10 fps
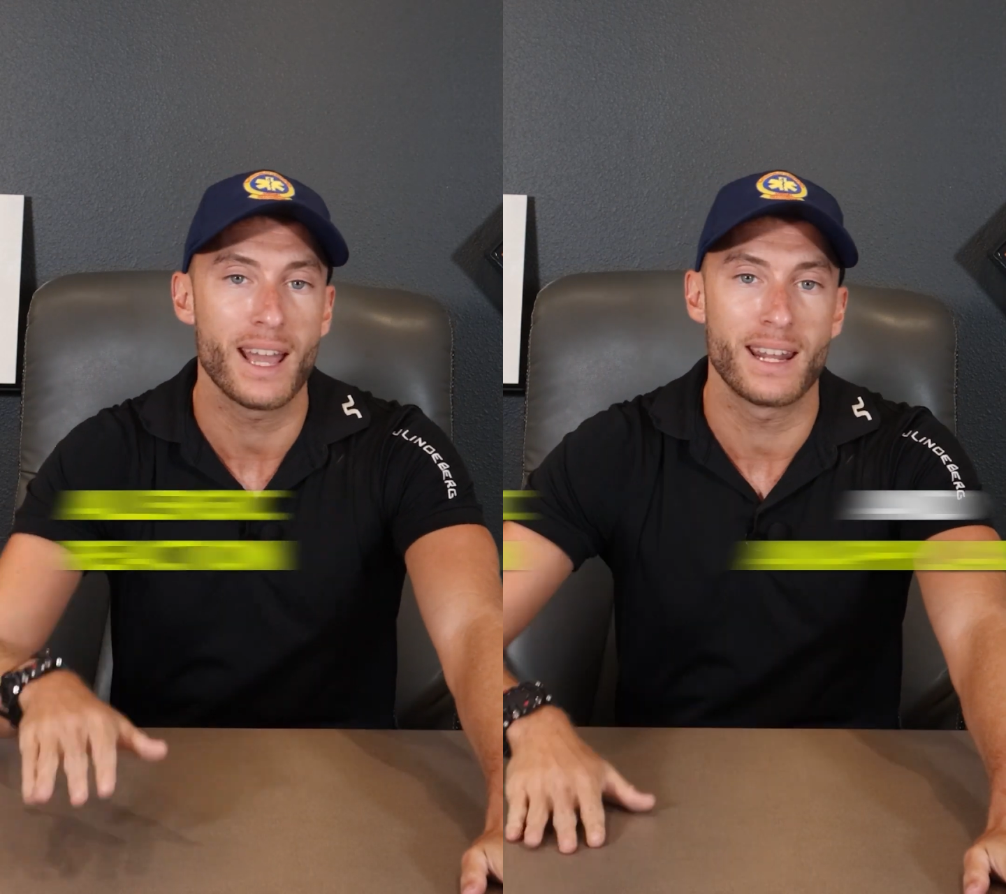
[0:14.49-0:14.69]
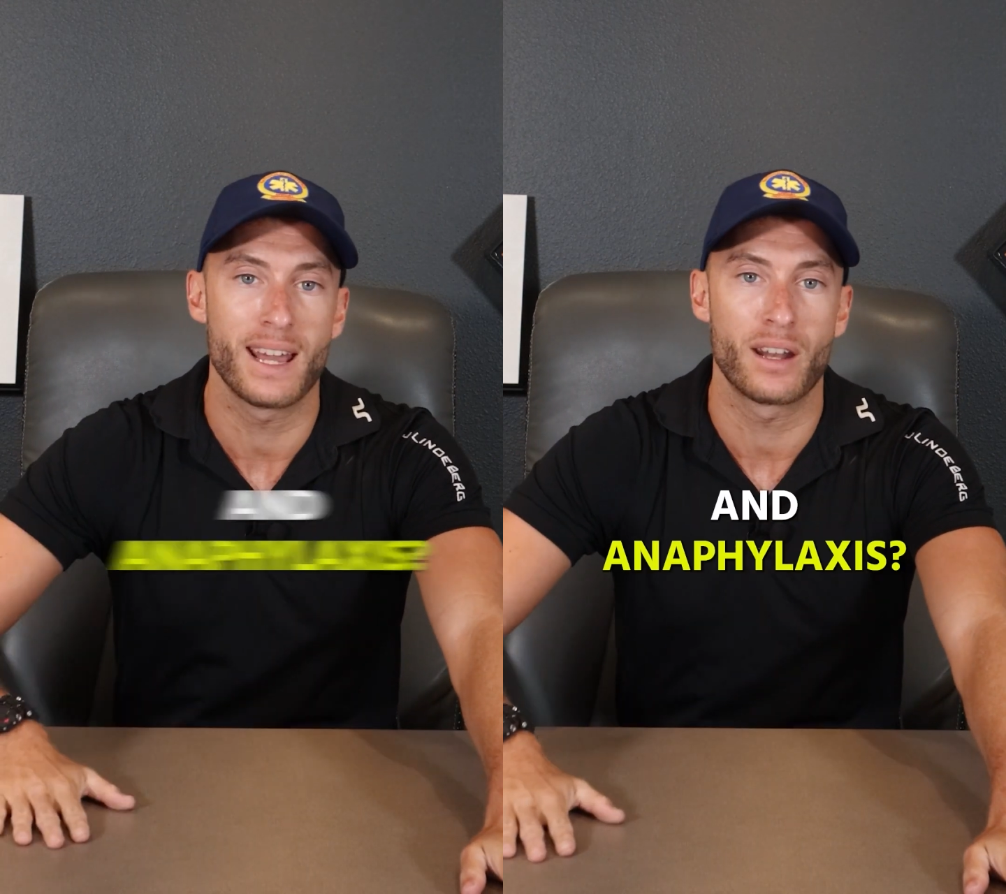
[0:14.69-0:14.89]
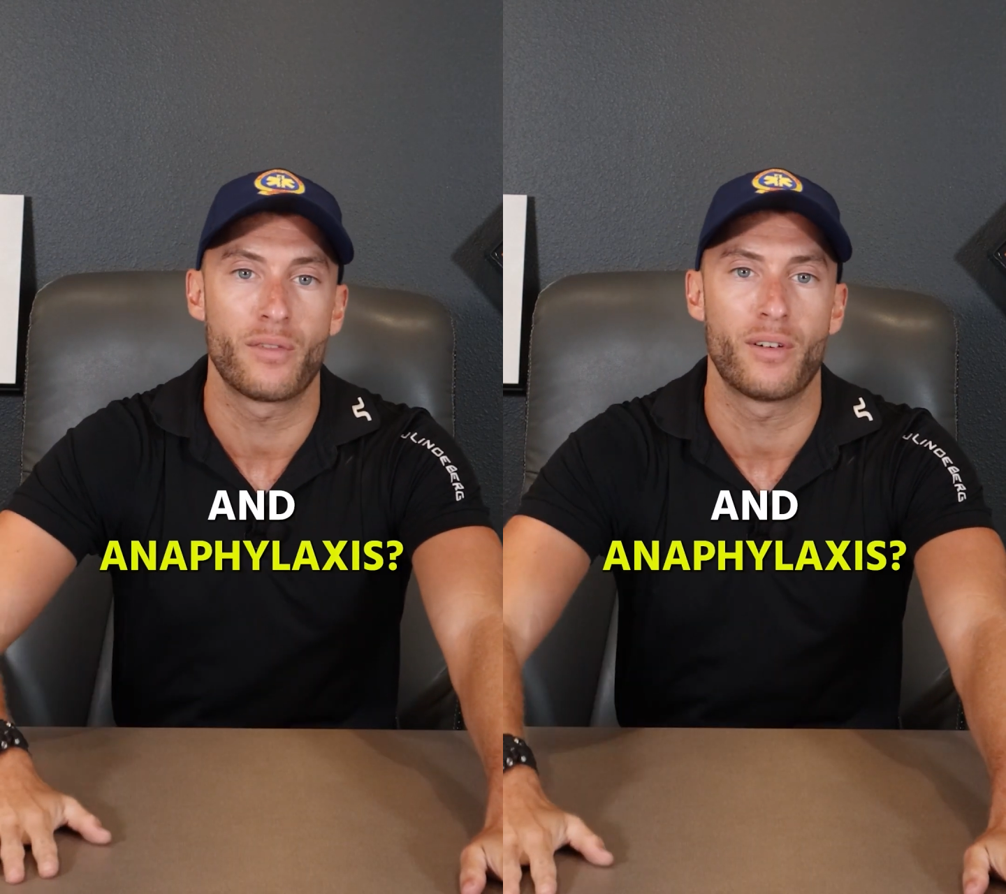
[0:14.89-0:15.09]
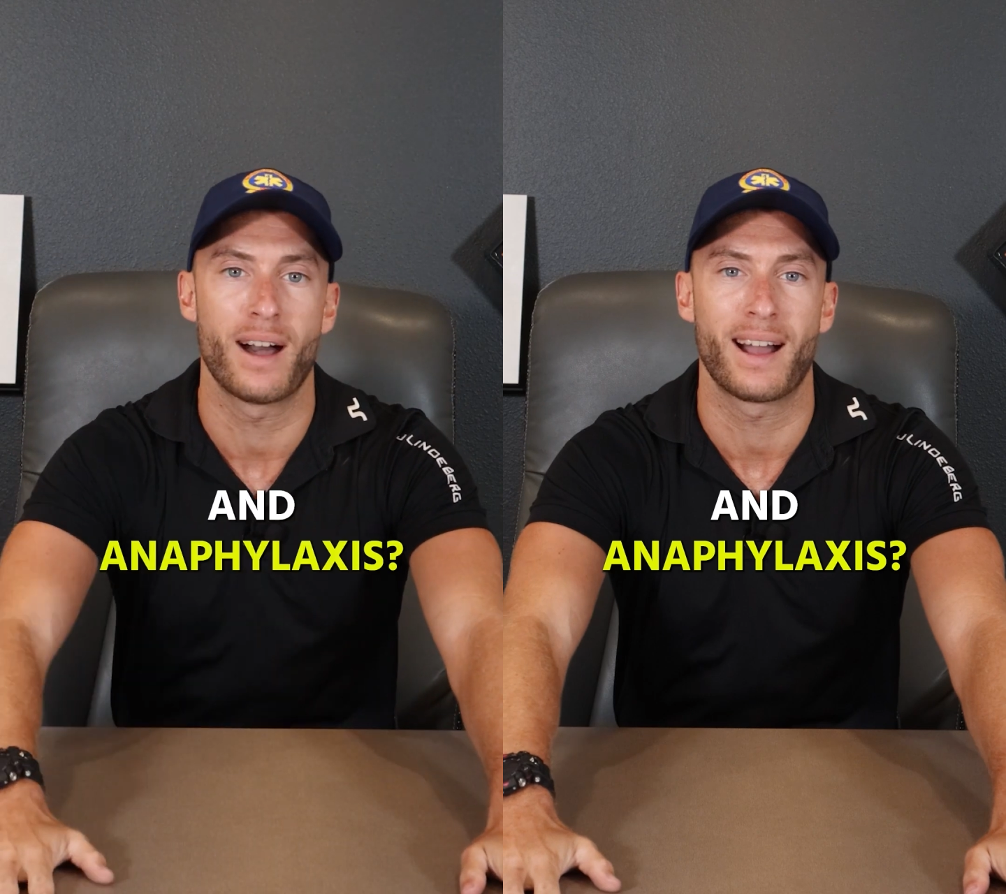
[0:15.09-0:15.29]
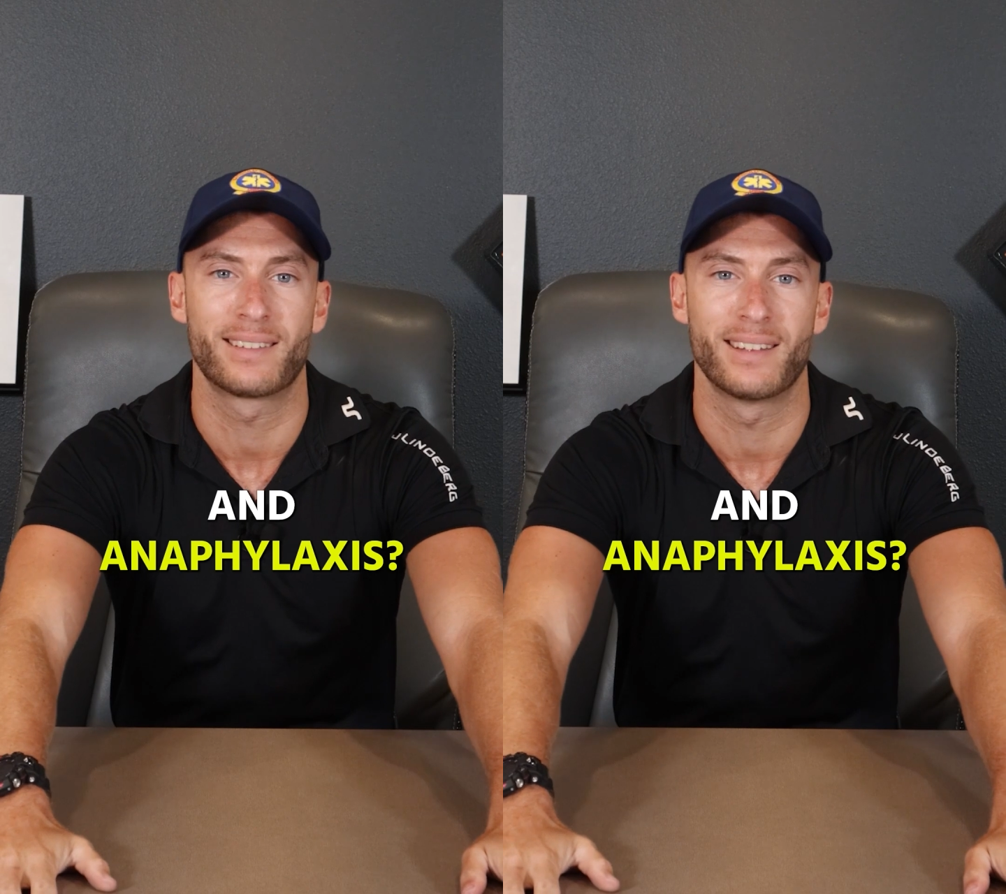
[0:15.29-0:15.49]
and
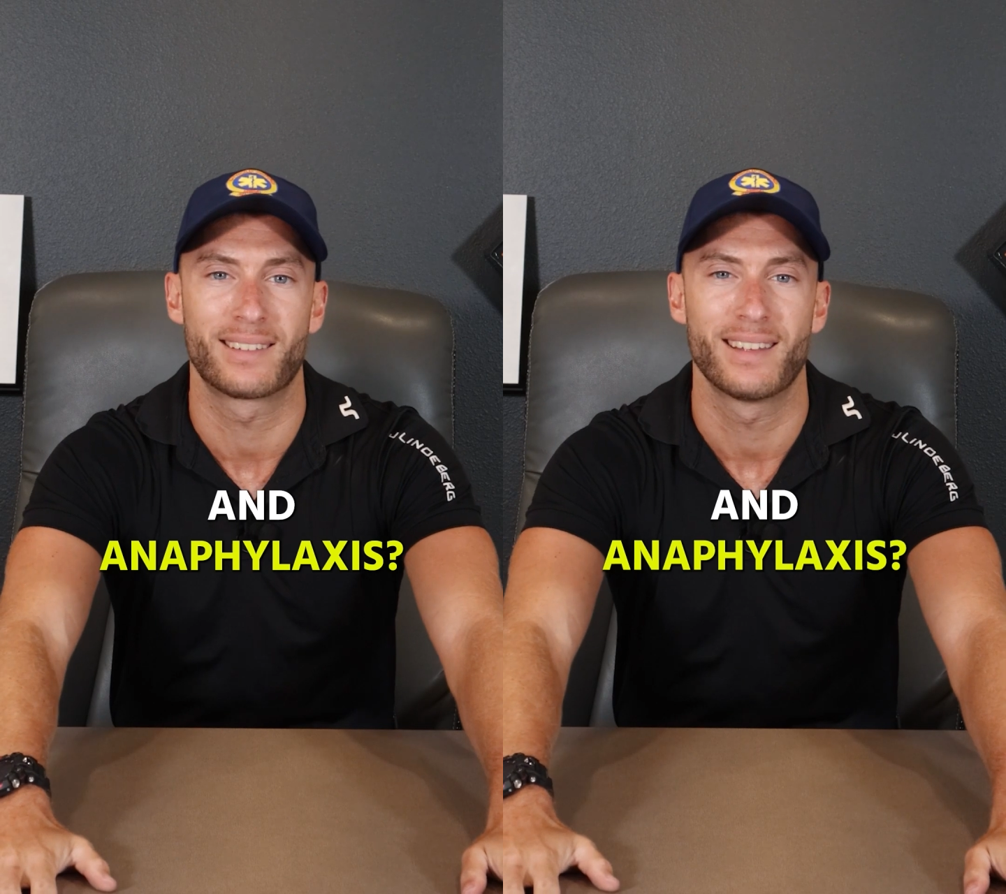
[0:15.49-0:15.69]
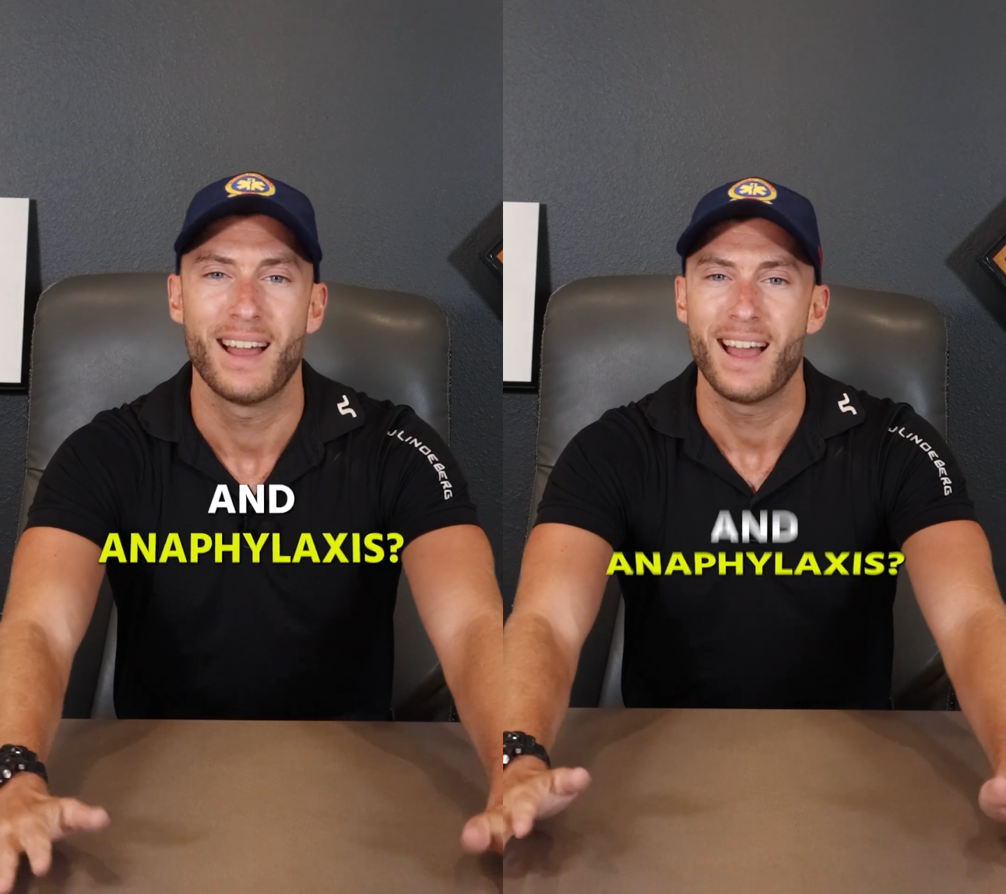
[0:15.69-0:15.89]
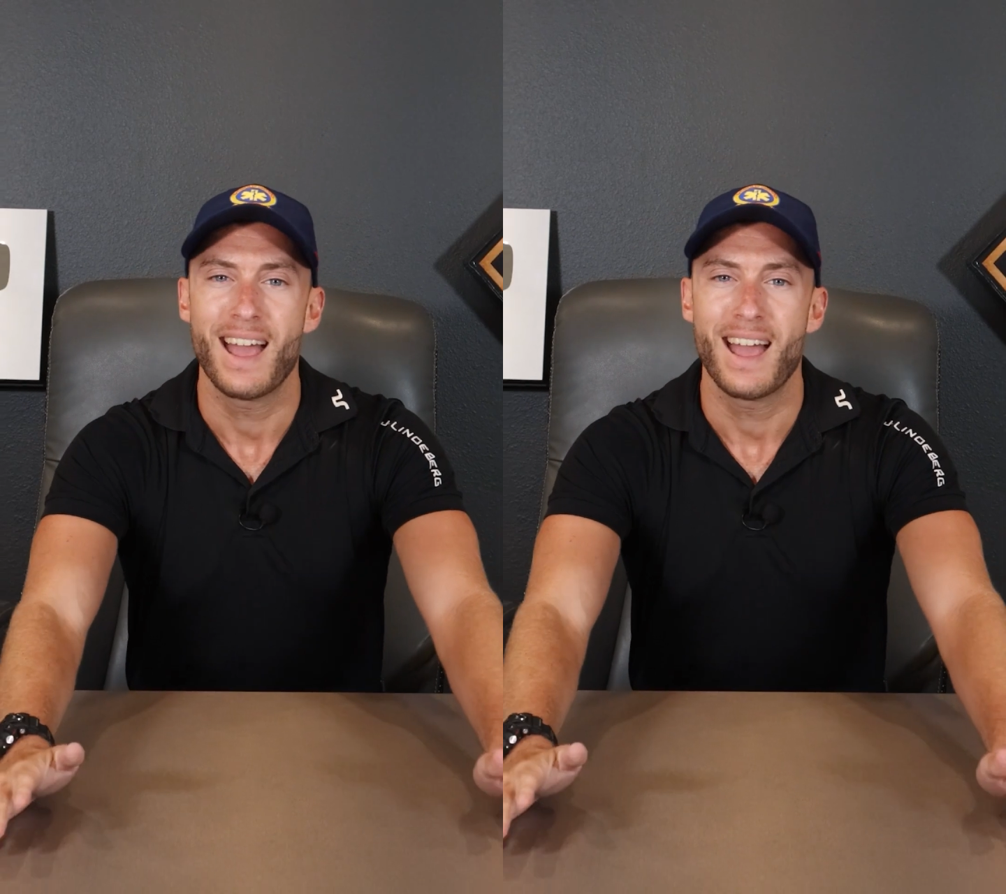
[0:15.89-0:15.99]
anaphylaxis?"